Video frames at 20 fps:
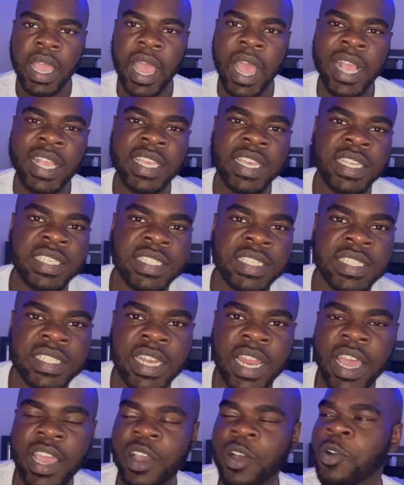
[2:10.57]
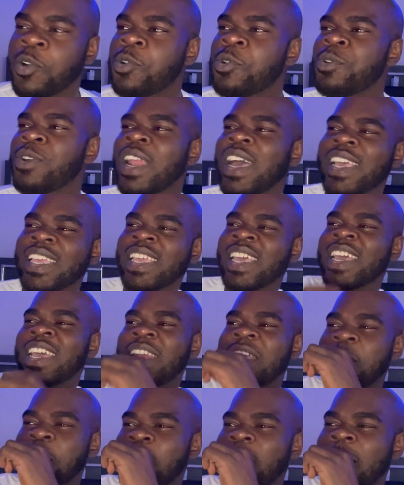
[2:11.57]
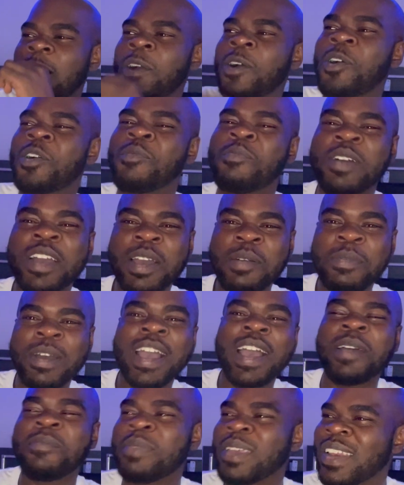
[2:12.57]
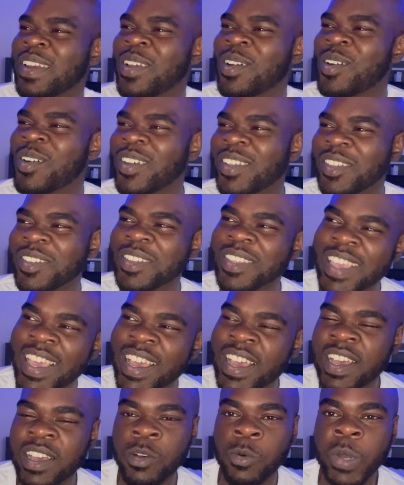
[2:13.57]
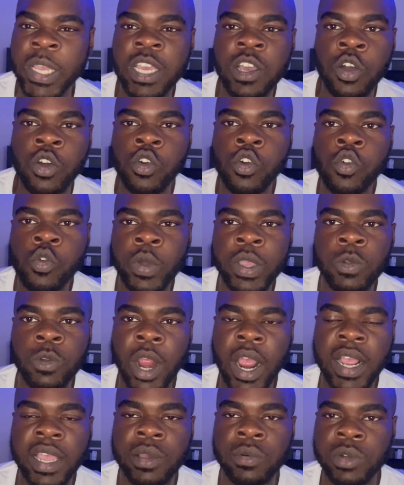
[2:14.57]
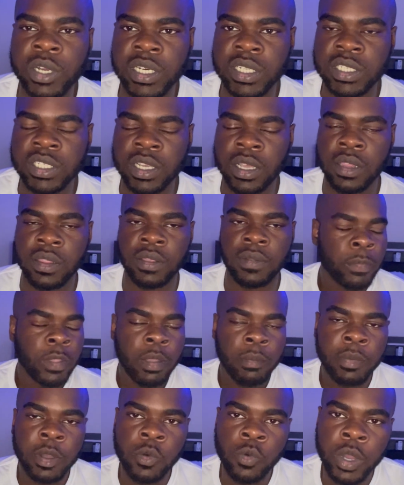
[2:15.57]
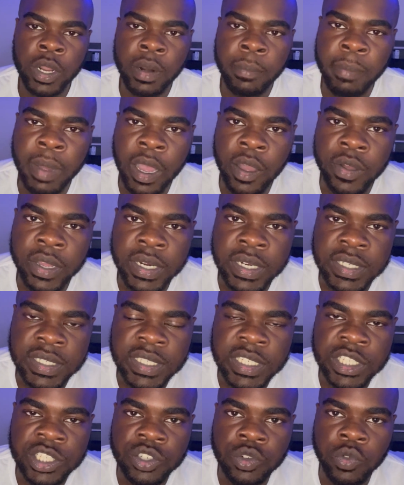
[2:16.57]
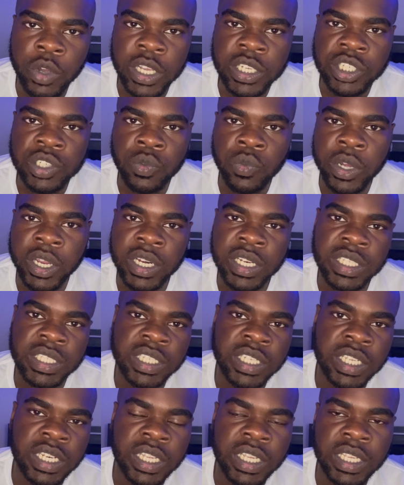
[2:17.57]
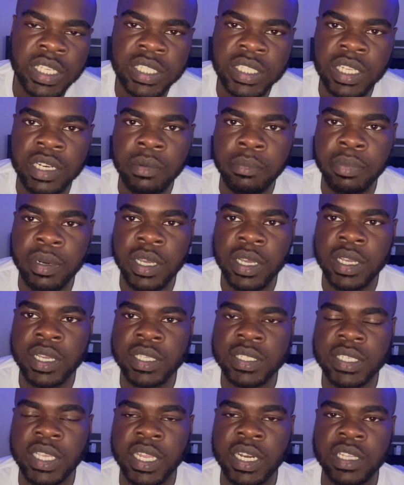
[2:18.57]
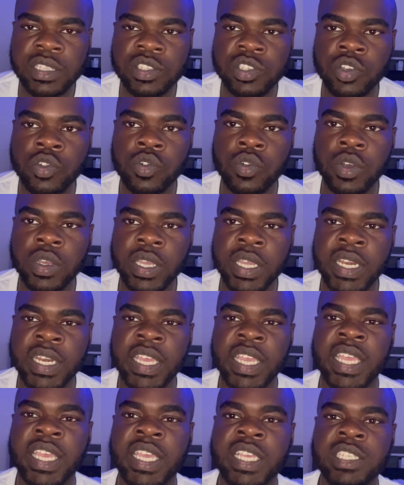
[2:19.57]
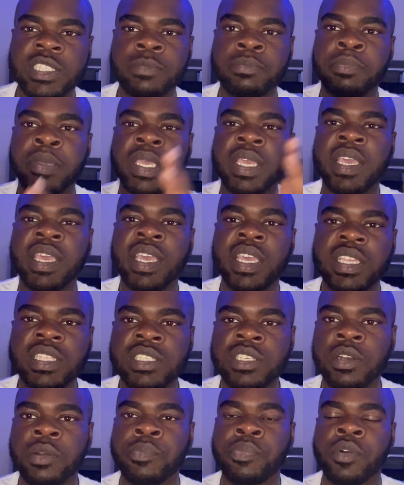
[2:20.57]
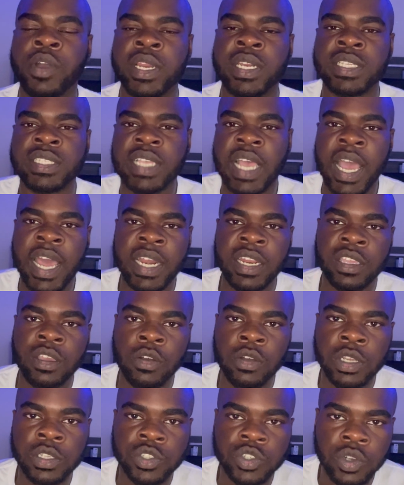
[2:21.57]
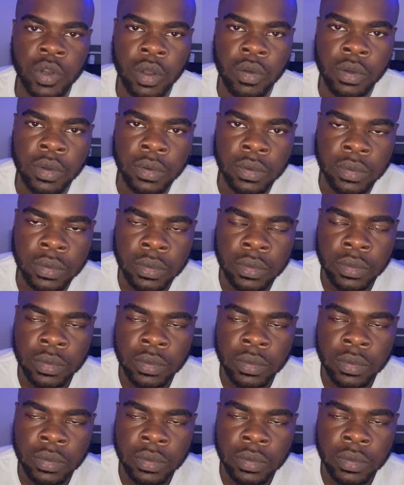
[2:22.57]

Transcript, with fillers: I guess it's like cool, like, yeah, that my homeboy, boy, I been on you, yeah, we cool, we rocking with each other. But what about in a situation where the GDs and the Bloods get into it and it gets big to the point it's out of your control?